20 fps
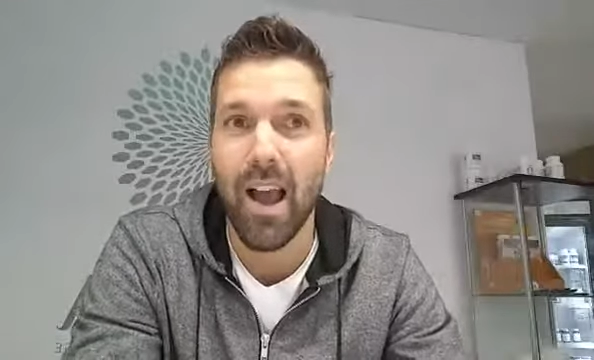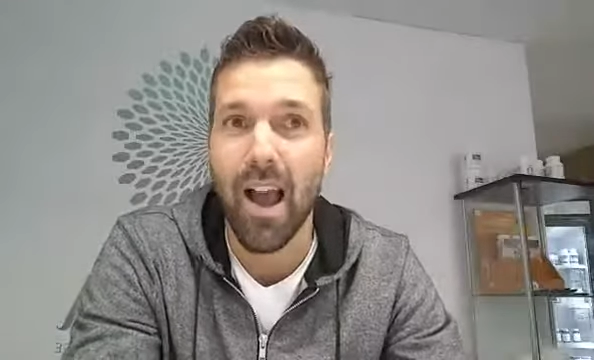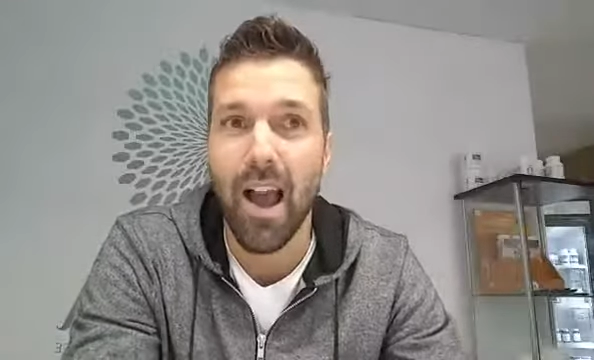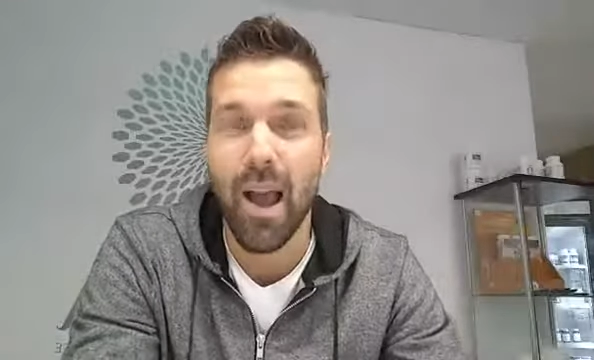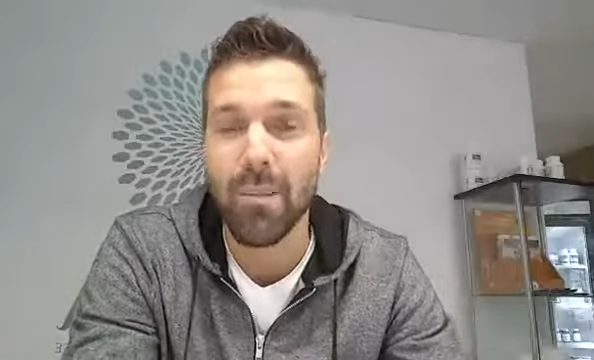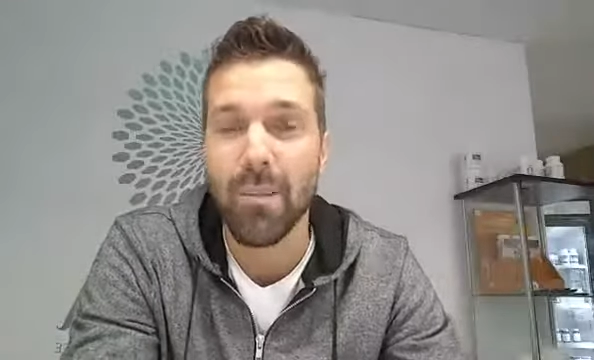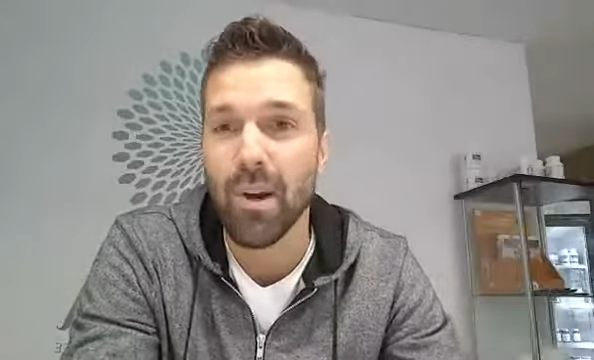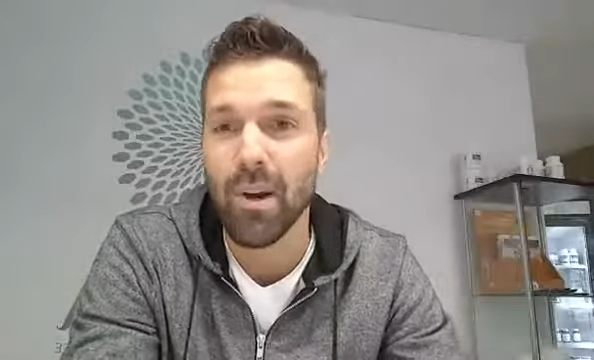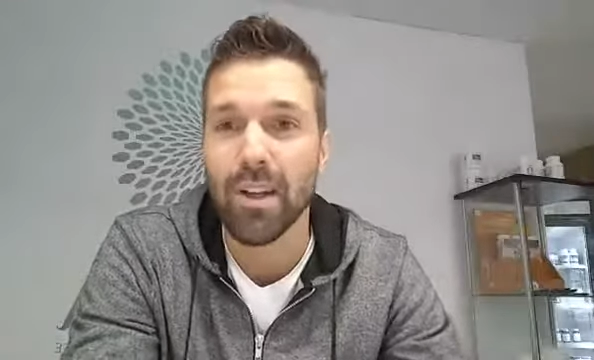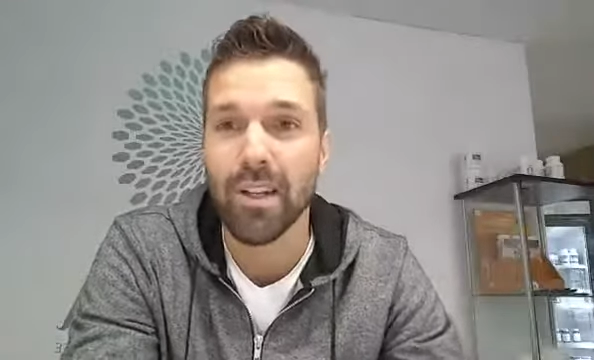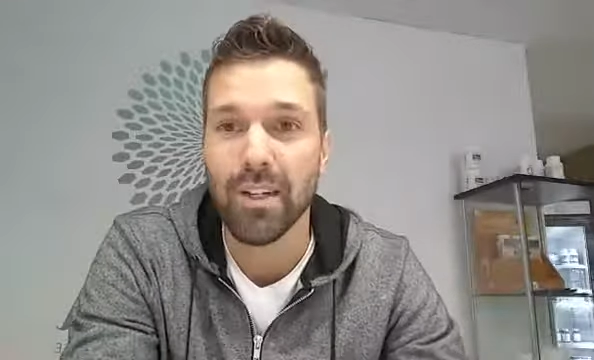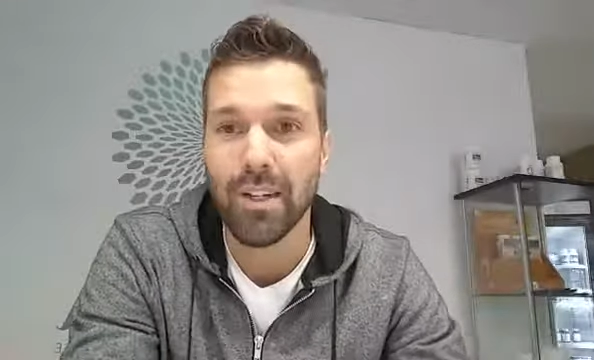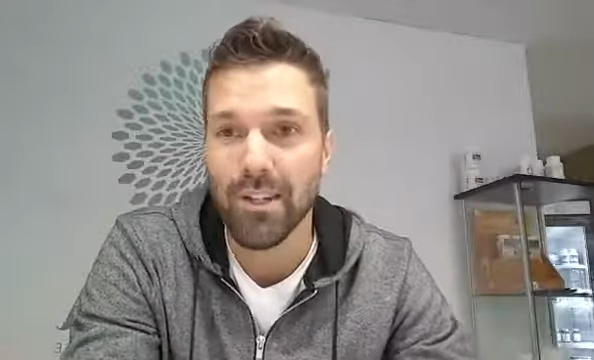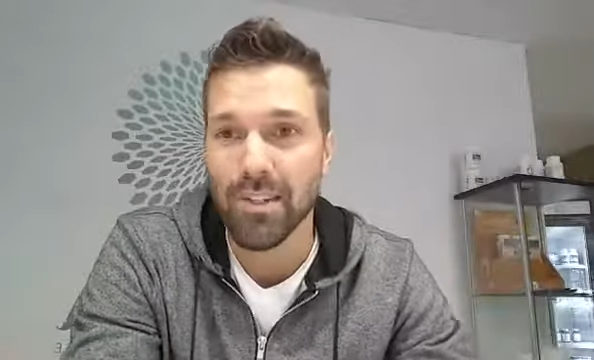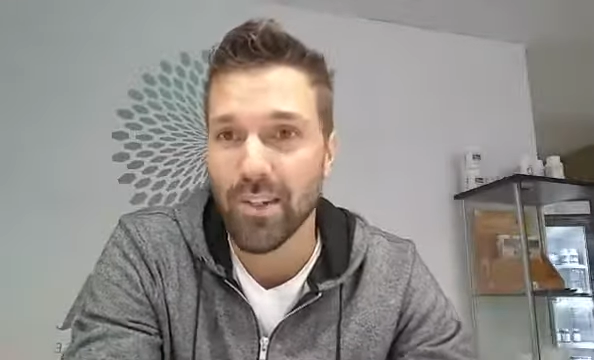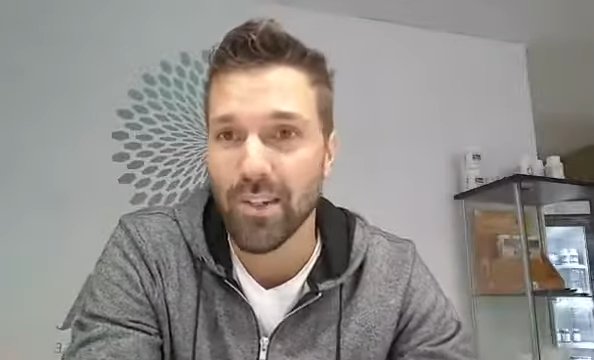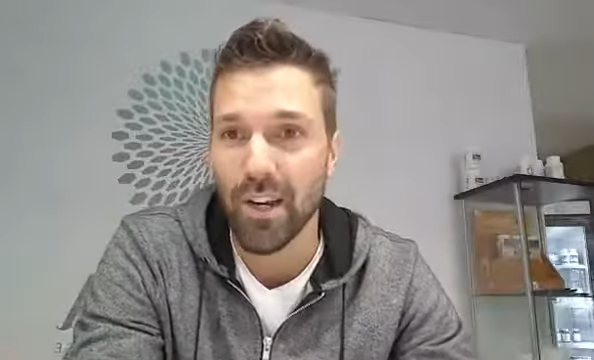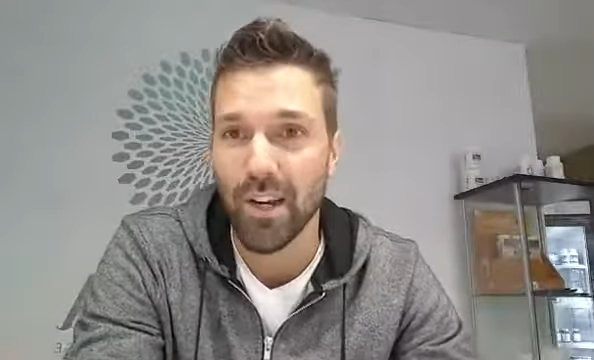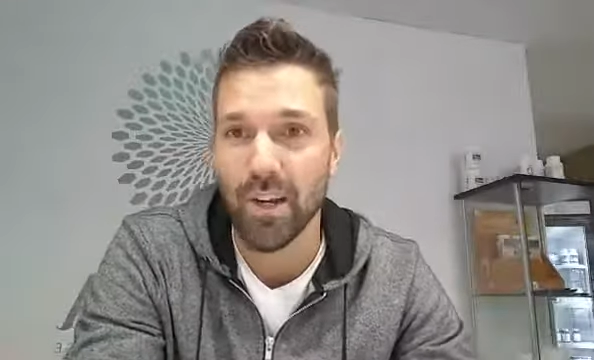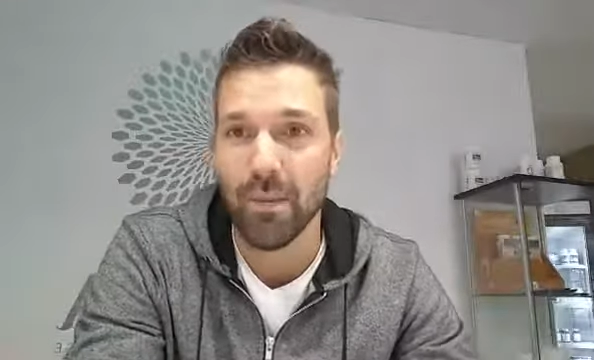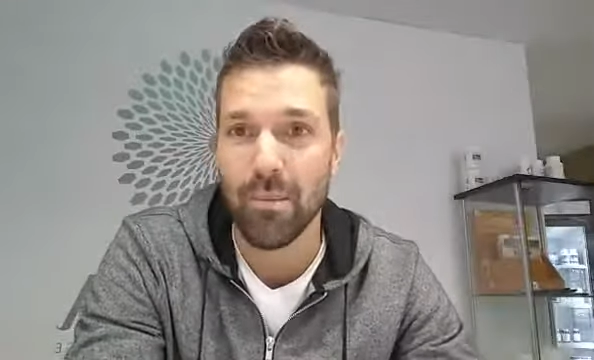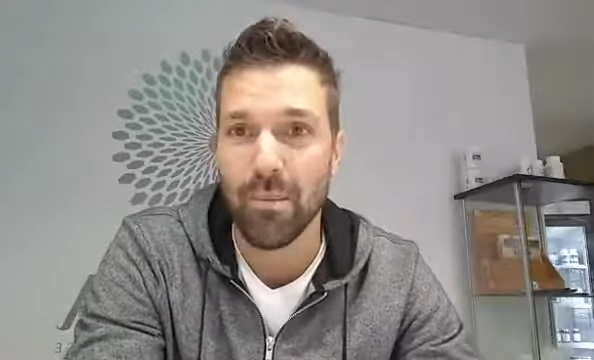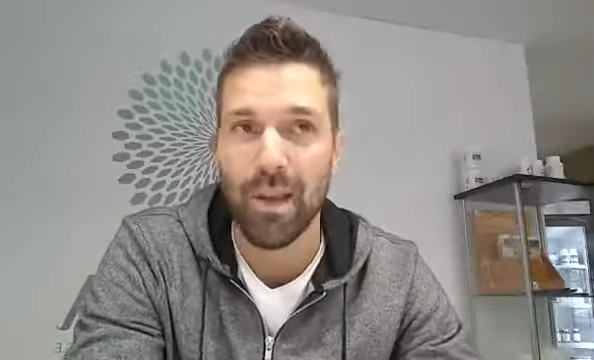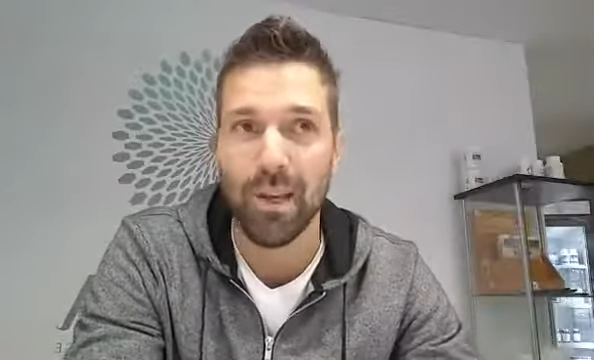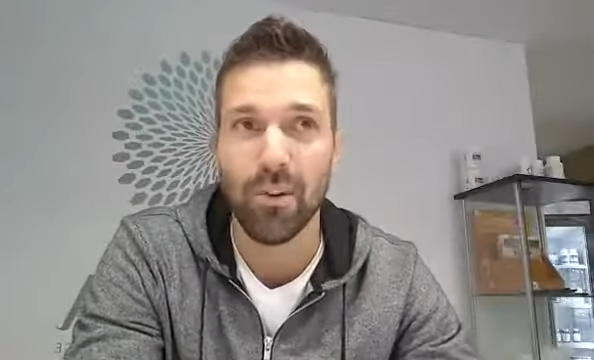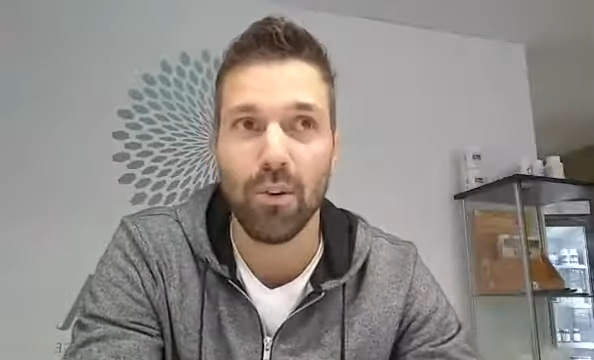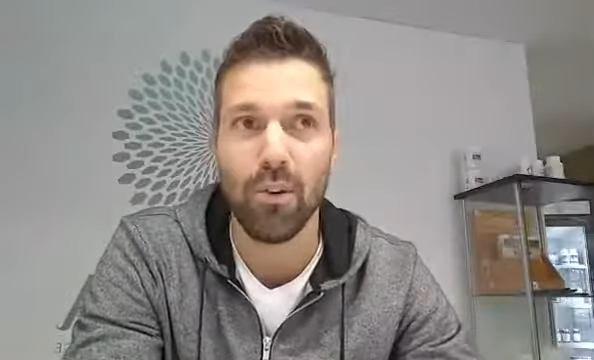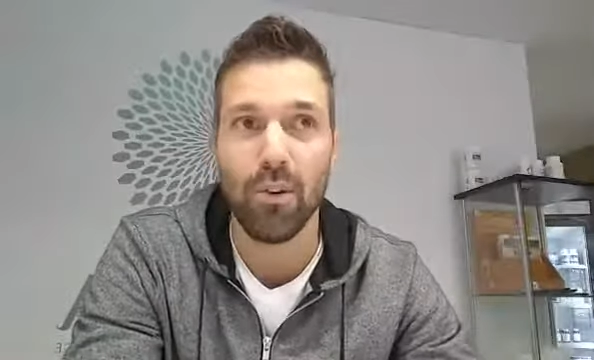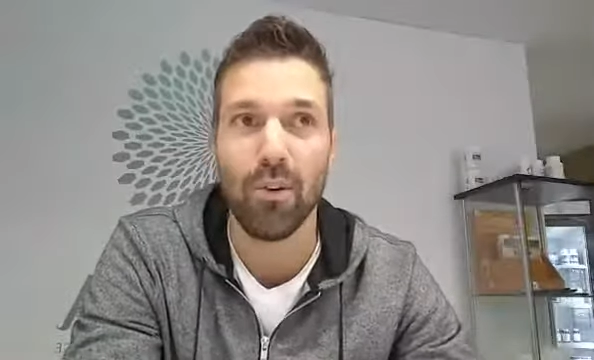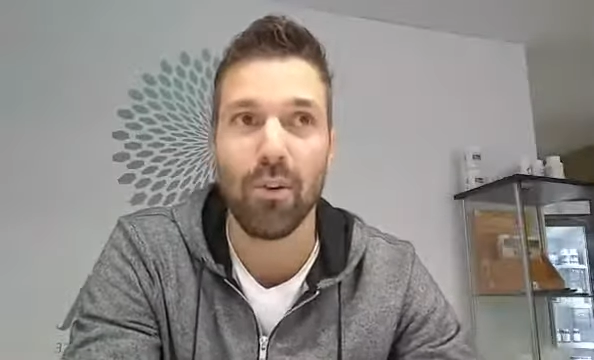I'm not initiating on my
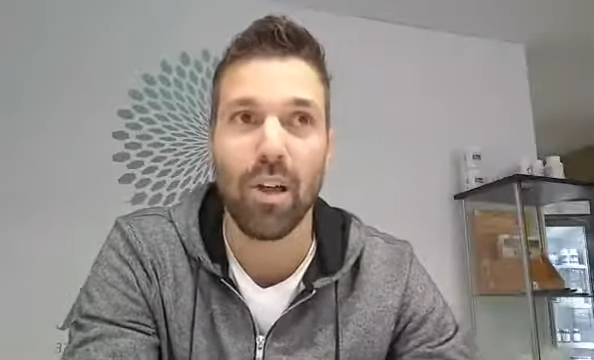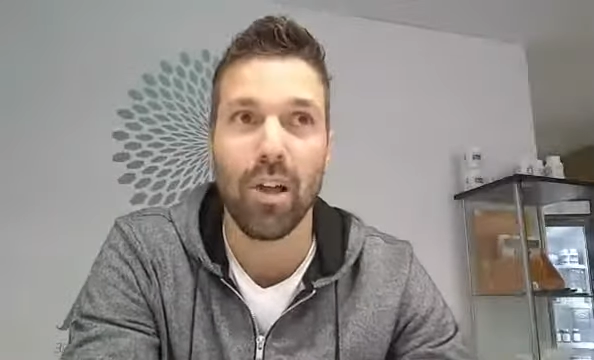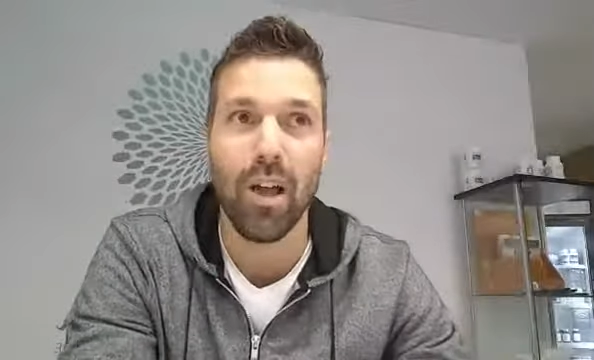goal.